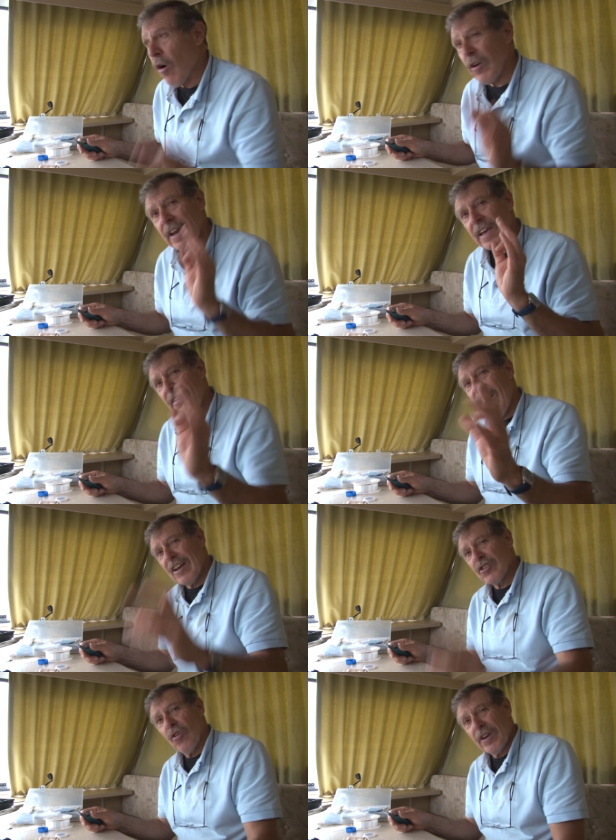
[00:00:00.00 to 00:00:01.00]
I'm going to get
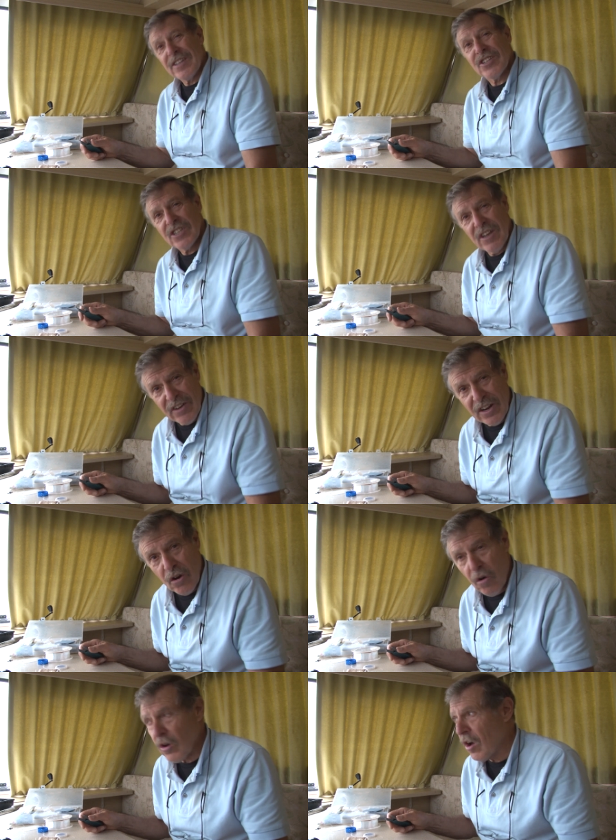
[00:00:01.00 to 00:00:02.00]
that tide at seven
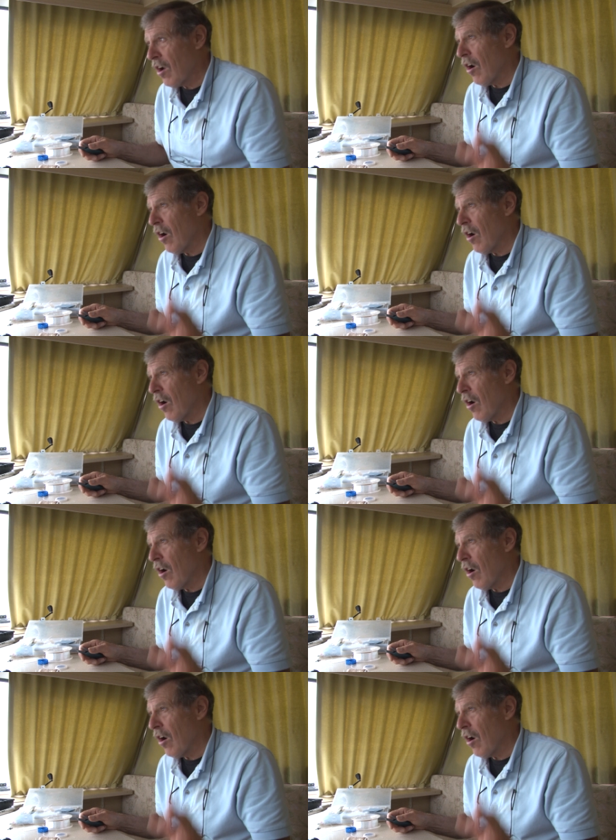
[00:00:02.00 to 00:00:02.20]
o'clock.